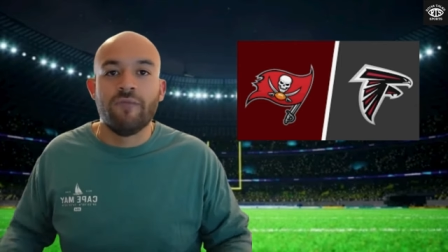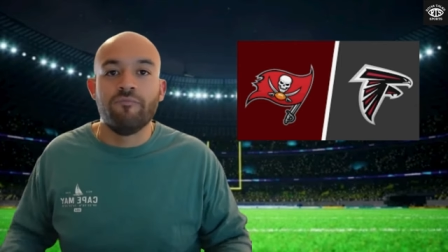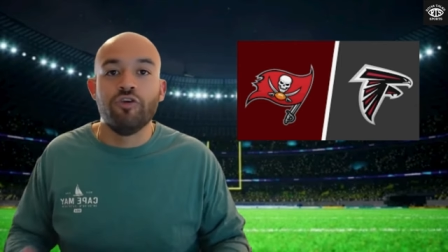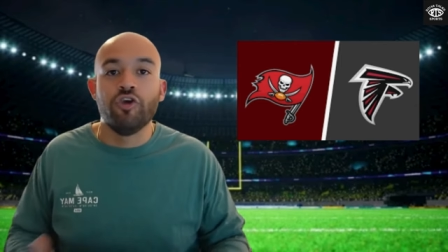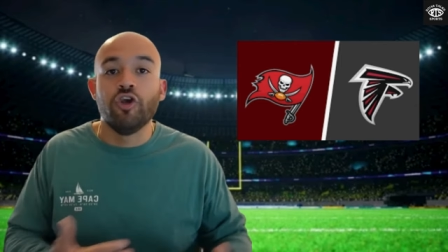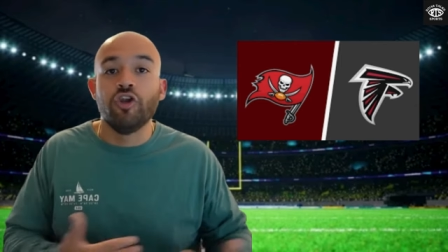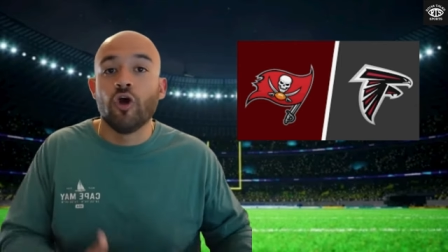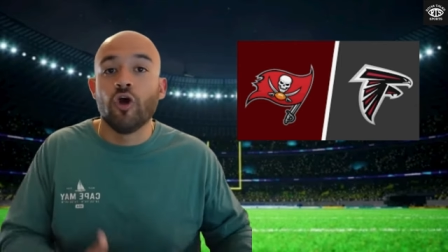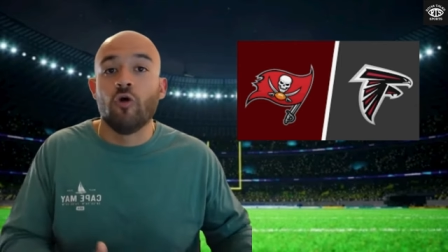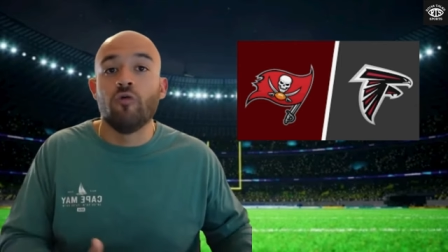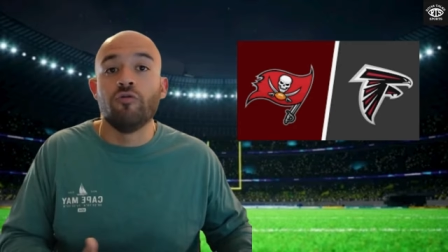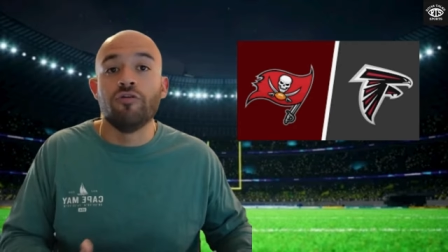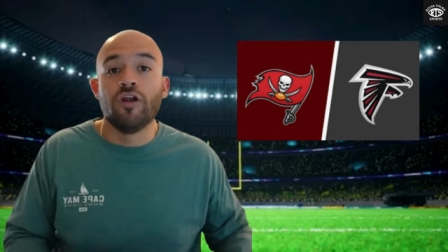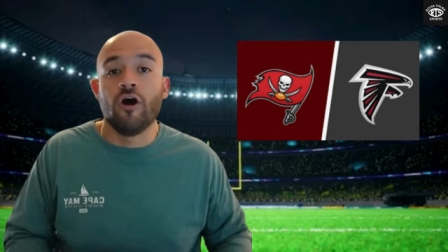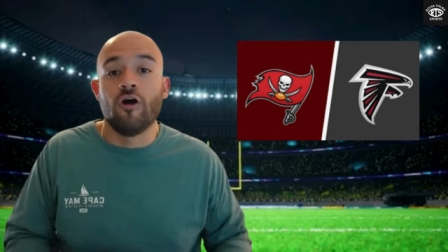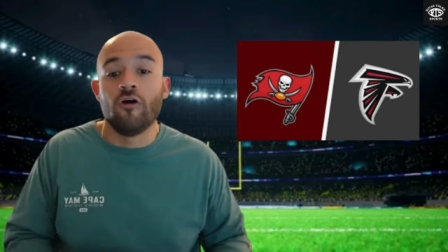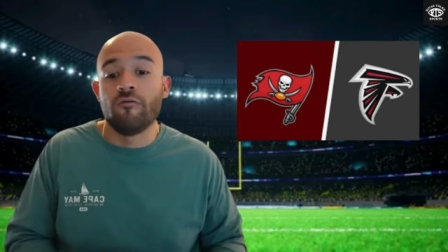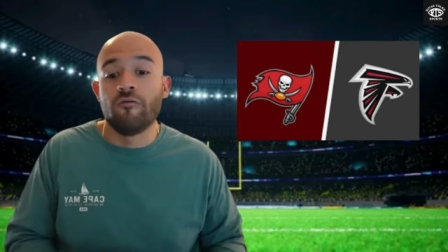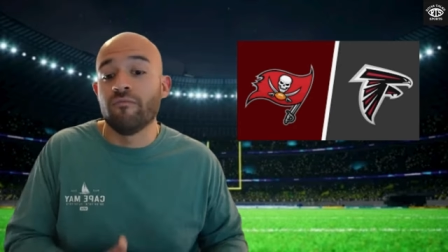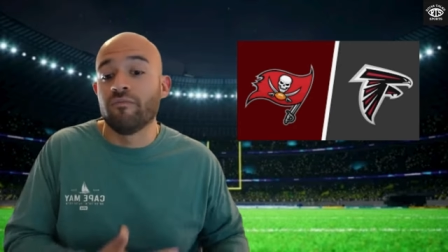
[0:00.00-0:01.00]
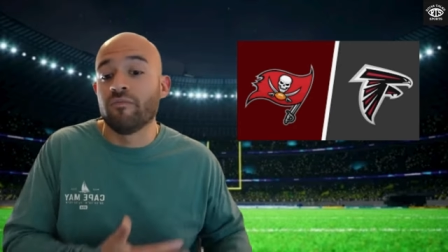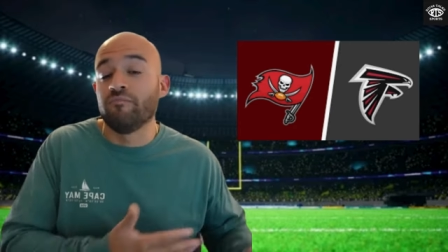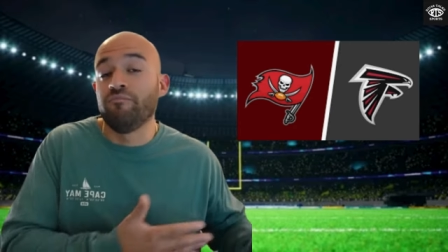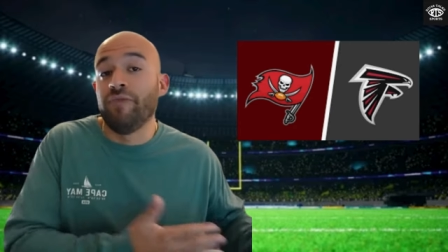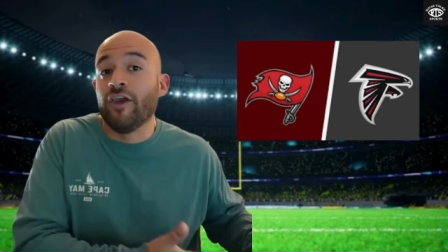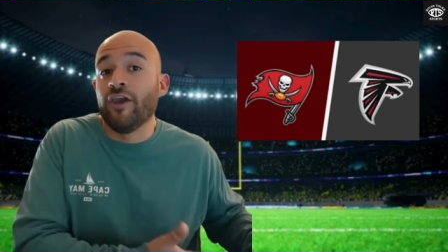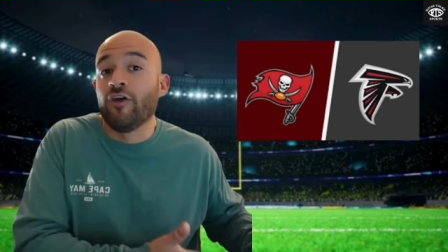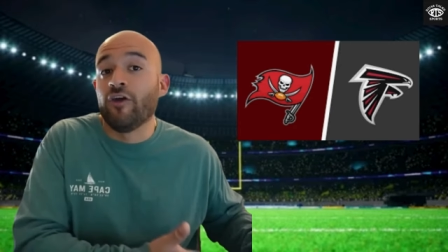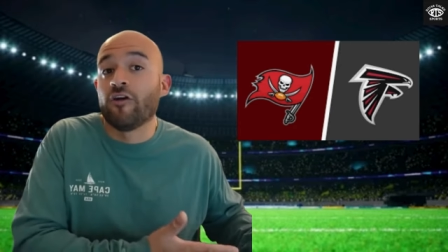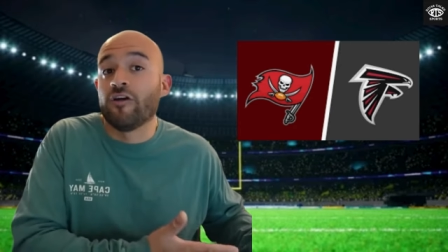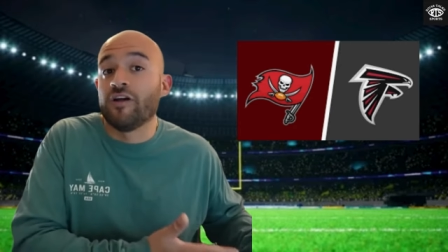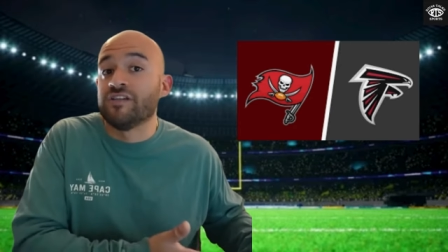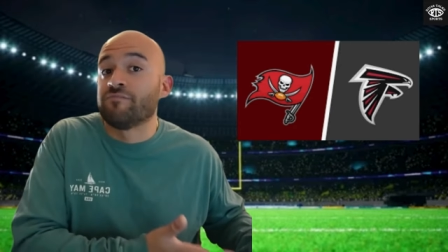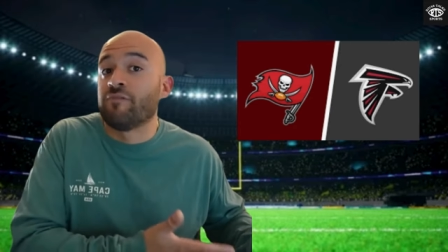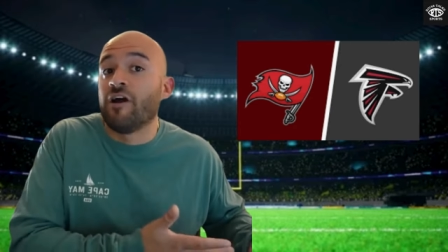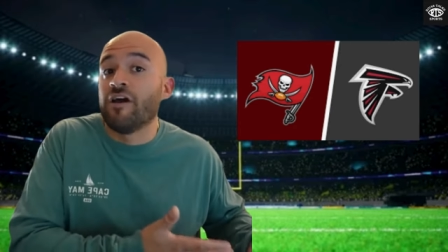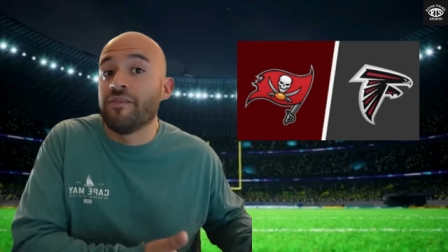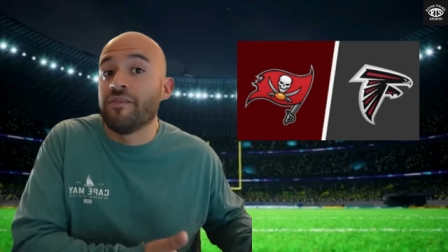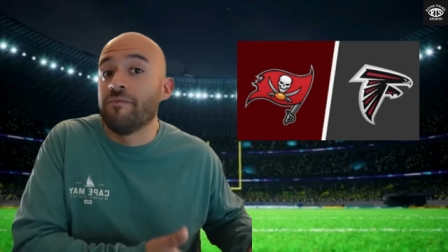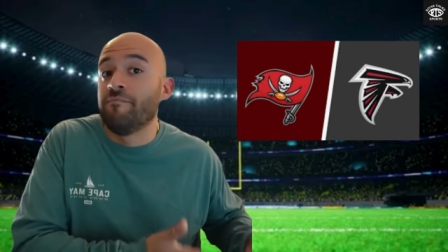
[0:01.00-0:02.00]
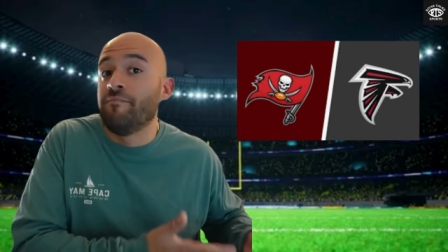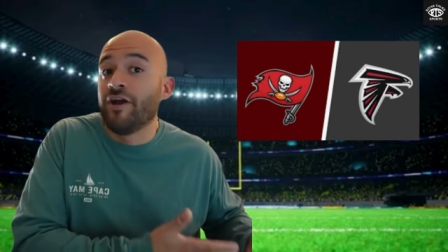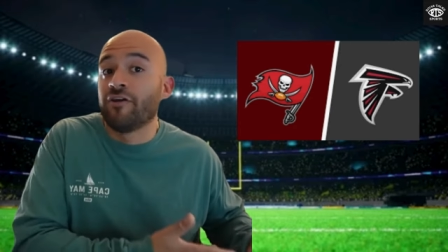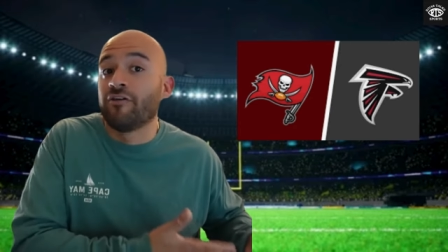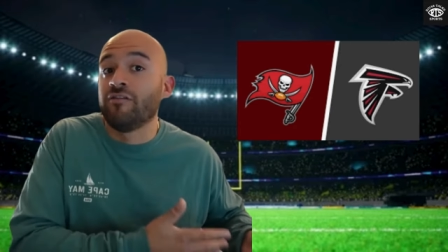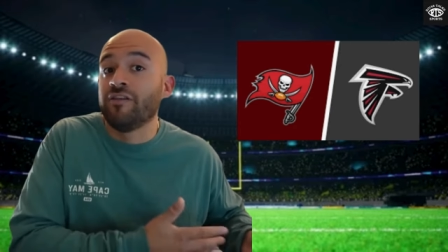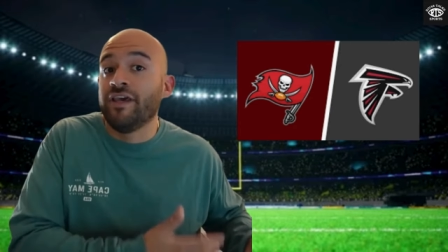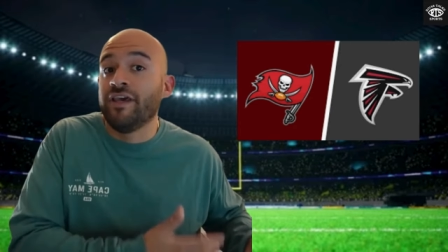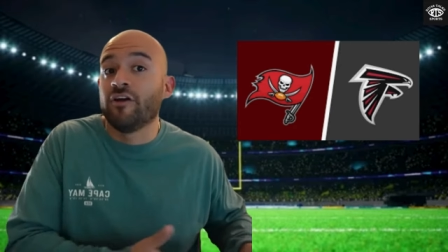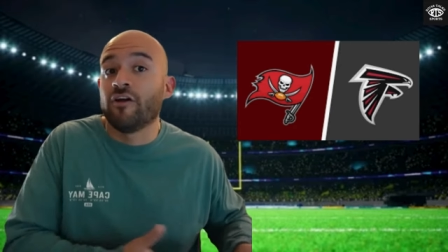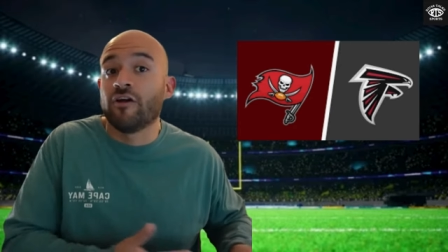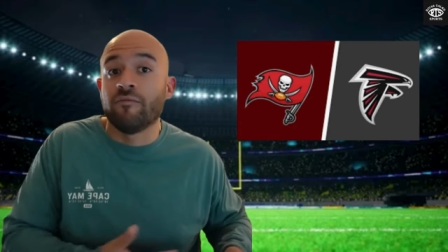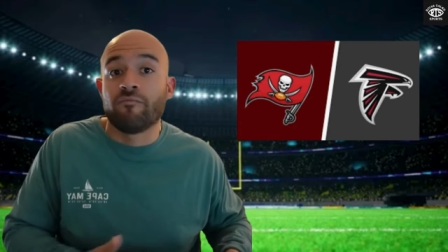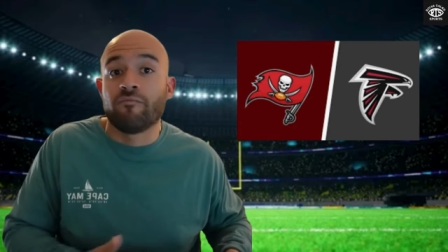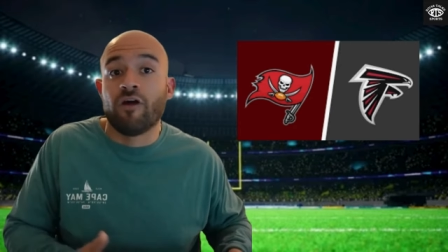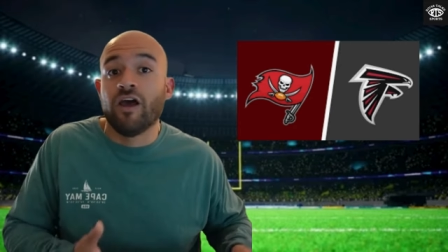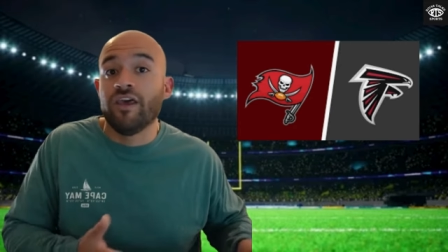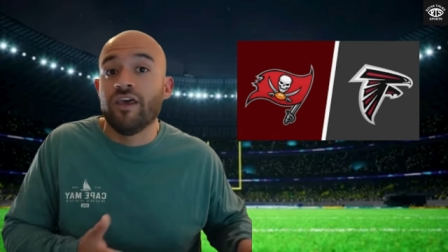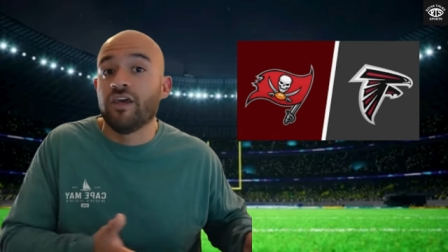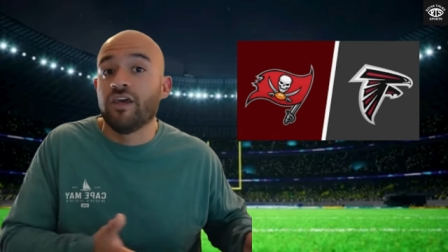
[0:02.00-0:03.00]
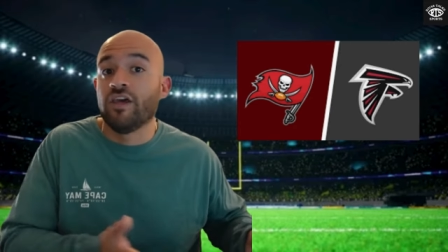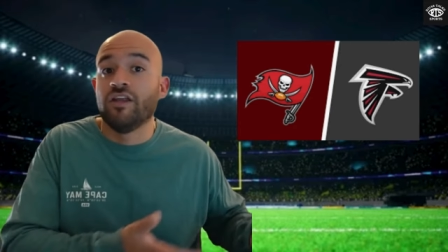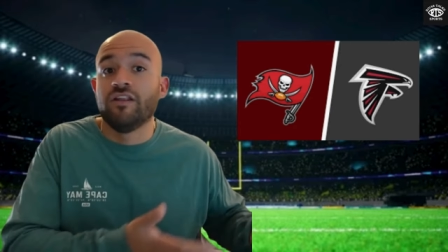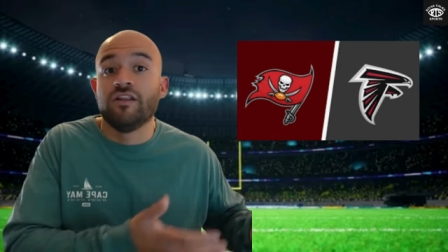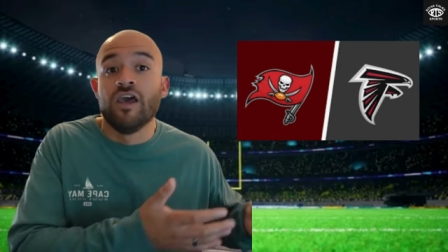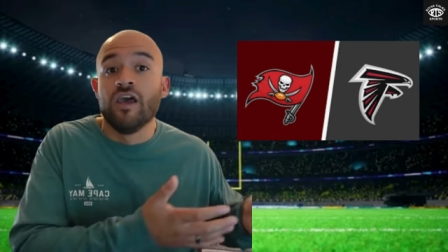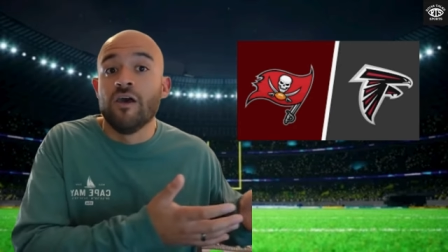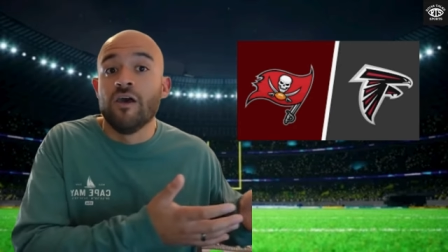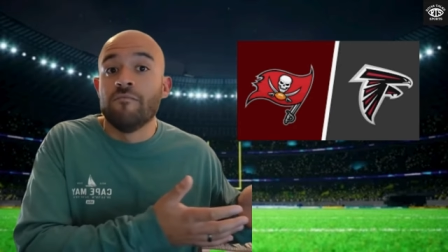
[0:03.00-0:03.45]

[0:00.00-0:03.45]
You don't know. Baker is probably the better leader and probably can